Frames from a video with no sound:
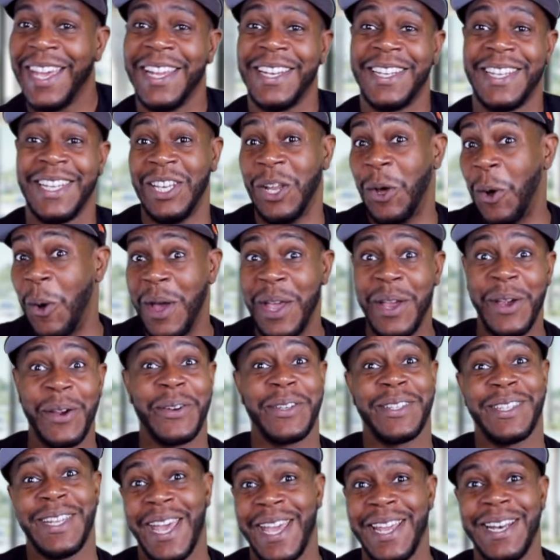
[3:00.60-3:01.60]
and
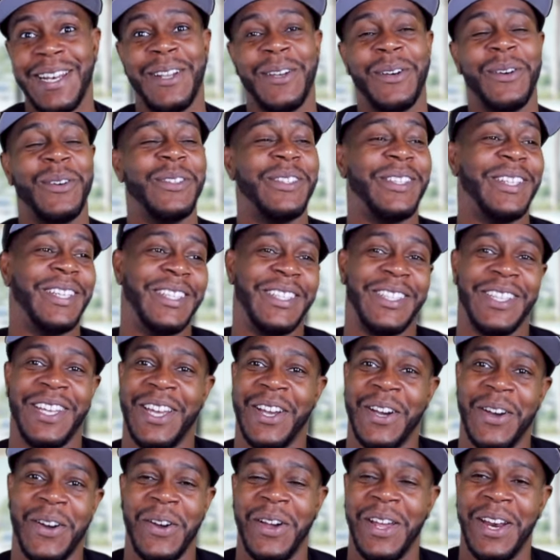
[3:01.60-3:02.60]
lawyers date dudes in
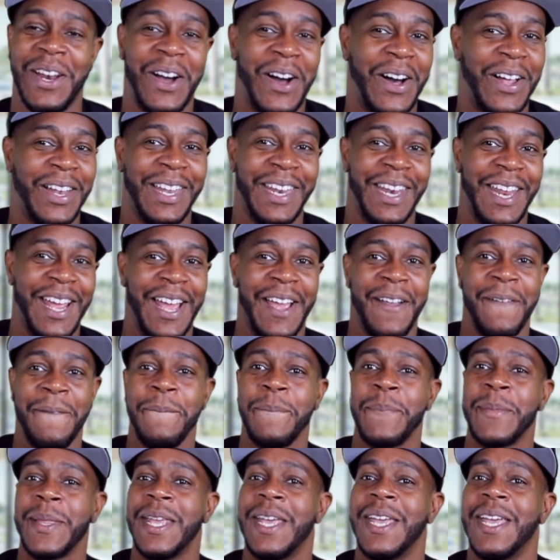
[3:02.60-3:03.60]
jail and all of that.
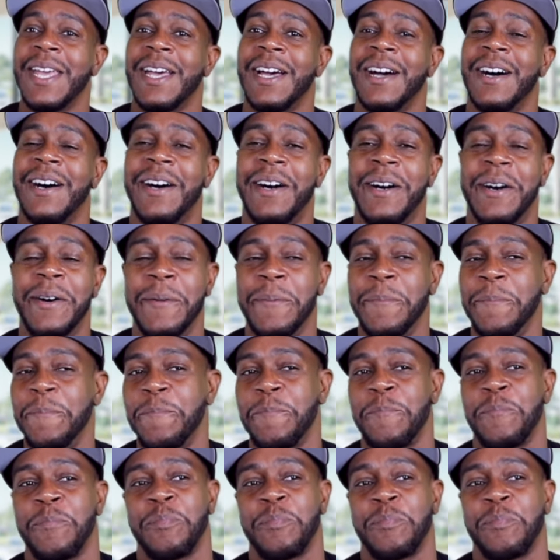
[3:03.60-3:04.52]
Um,